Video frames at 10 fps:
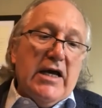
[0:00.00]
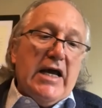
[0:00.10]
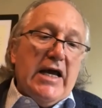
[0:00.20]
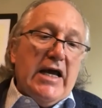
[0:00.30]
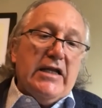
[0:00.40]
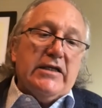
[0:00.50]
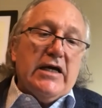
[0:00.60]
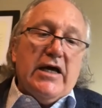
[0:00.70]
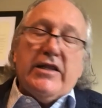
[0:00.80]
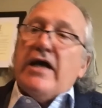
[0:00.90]
And
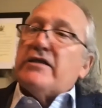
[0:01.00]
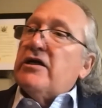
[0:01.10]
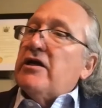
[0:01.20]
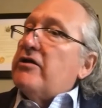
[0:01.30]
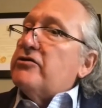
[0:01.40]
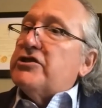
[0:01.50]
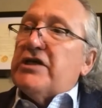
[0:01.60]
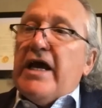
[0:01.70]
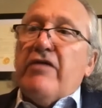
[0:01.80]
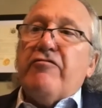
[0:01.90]
uh, that's another
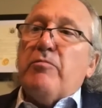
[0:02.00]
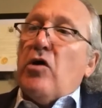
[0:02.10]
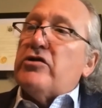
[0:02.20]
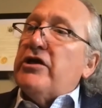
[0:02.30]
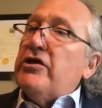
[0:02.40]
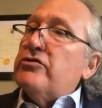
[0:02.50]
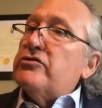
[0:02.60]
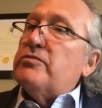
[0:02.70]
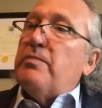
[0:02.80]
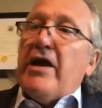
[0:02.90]
safe, multi
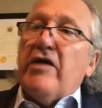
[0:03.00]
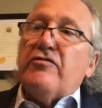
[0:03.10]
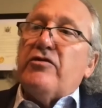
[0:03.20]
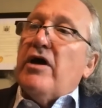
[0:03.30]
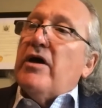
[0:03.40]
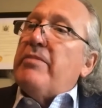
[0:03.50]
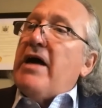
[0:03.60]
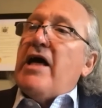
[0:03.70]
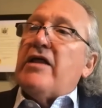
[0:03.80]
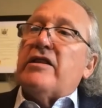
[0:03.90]
use paved uh,
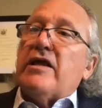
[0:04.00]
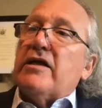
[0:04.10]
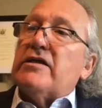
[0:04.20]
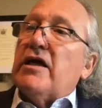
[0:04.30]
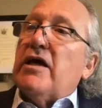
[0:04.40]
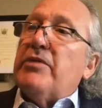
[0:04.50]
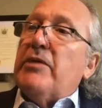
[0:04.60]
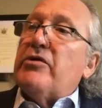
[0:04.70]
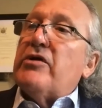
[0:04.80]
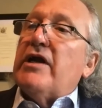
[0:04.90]
path that uh,
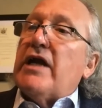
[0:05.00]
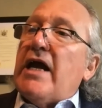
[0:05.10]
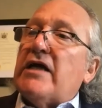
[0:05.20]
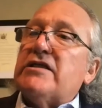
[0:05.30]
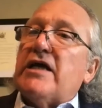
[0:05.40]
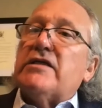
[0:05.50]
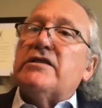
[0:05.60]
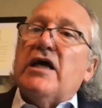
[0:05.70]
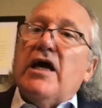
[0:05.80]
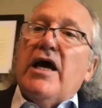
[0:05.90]
people can
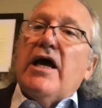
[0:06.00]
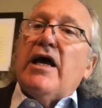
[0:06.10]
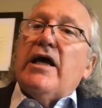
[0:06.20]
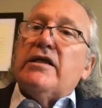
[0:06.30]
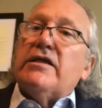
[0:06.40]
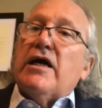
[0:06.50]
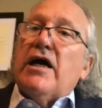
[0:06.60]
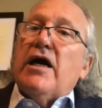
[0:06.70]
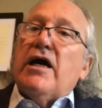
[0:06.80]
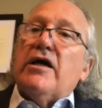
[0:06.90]
access and
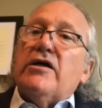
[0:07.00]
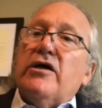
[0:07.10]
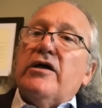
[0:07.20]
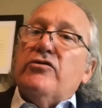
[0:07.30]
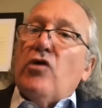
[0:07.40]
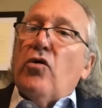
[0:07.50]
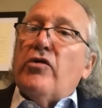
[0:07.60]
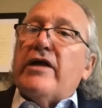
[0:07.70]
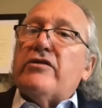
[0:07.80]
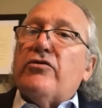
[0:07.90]
uh, know
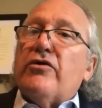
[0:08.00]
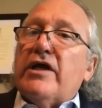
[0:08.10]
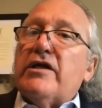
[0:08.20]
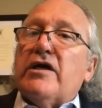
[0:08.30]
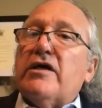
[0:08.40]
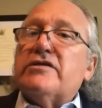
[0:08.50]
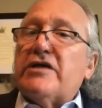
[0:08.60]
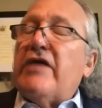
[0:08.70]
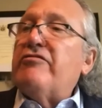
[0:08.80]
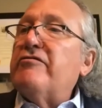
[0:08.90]
that they're in a
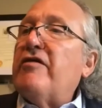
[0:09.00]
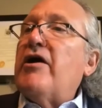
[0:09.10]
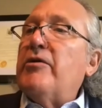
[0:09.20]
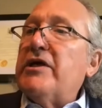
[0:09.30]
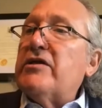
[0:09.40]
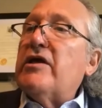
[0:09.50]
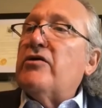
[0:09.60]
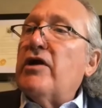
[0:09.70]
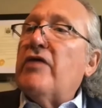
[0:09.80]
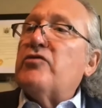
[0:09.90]
safe environment. They
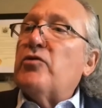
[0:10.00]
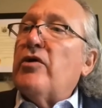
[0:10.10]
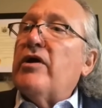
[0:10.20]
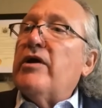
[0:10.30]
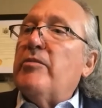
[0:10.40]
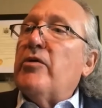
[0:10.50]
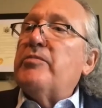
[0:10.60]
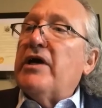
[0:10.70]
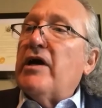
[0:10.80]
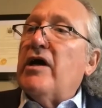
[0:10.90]
don't have to worry
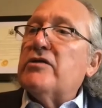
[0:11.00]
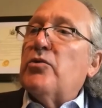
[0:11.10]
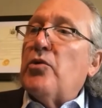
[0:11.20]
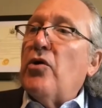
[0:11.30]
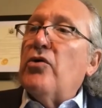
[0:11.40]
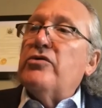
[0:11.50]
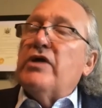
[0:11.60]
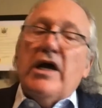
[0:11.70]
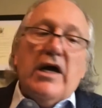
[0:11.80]
about being on the road.